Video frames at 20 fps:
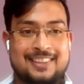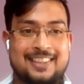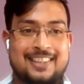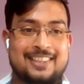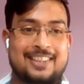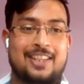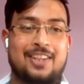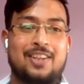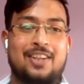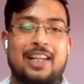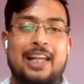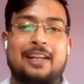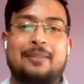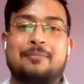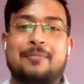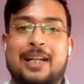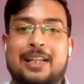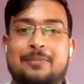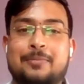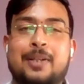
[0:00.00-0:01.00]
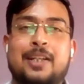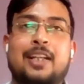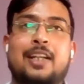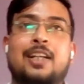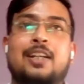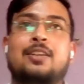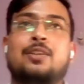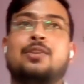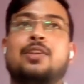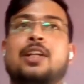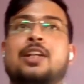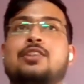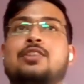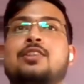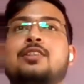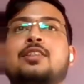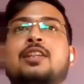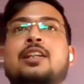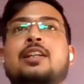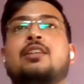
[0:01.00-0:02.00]
these are all like mathematical
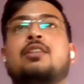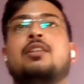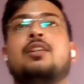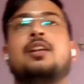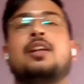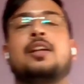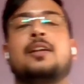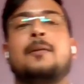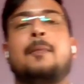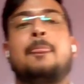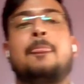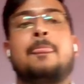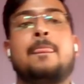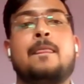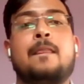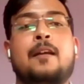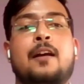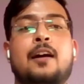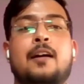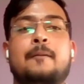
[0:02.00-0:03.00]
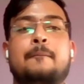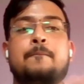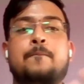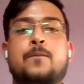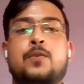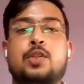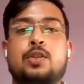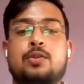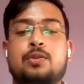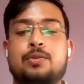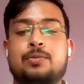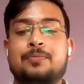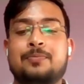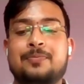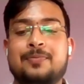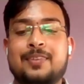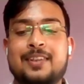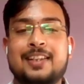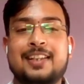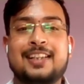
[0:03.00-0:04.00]
notations and all. So
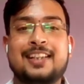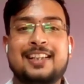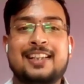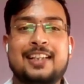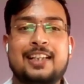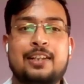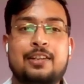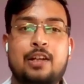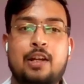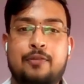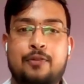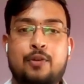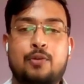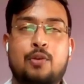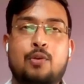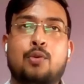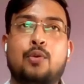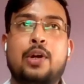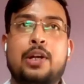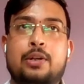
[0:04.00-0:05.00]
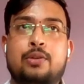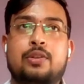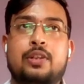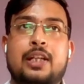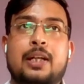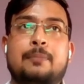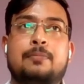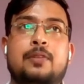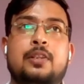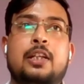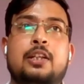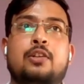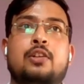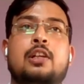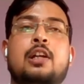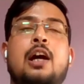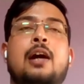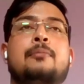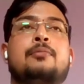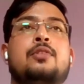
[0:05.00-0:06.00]
if you go into depth, then
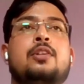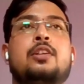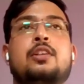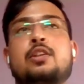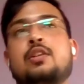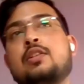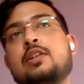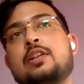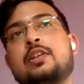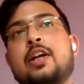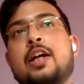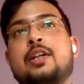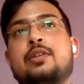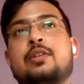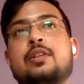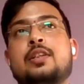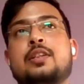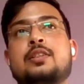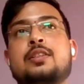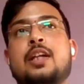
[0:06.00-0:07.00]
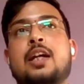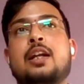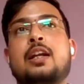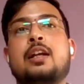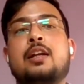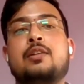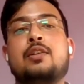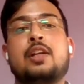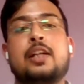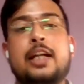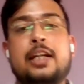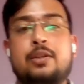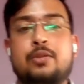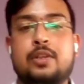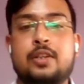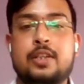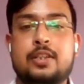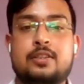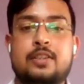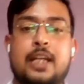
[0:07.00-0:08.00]
you'll try to understand, you'll get
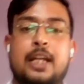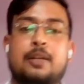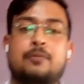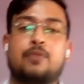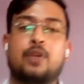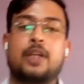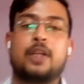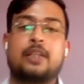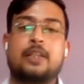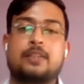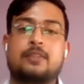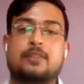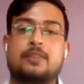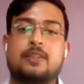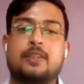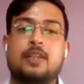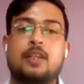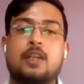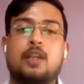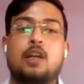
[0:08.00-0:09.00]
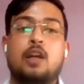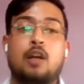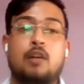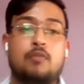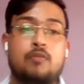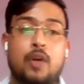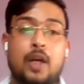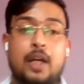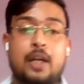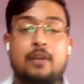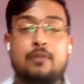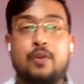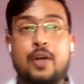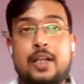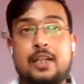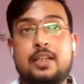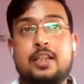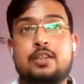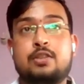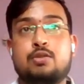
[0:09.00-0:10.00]
to understand why
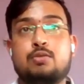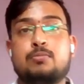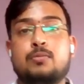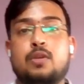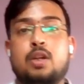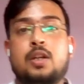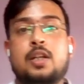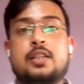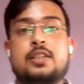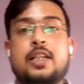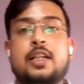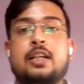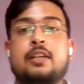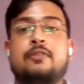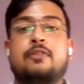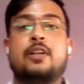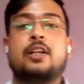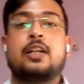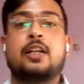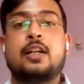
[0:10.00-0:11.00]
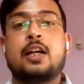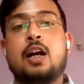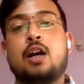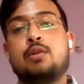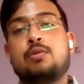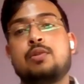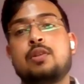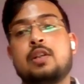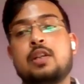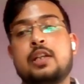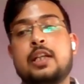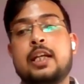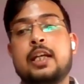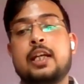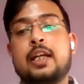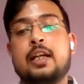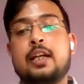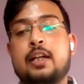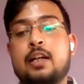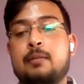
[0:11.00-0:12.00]
these two models are different and how
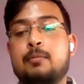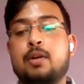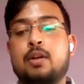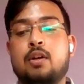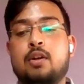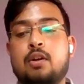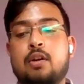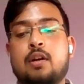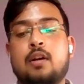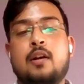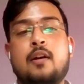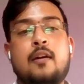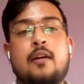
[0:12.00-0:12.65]
they come along.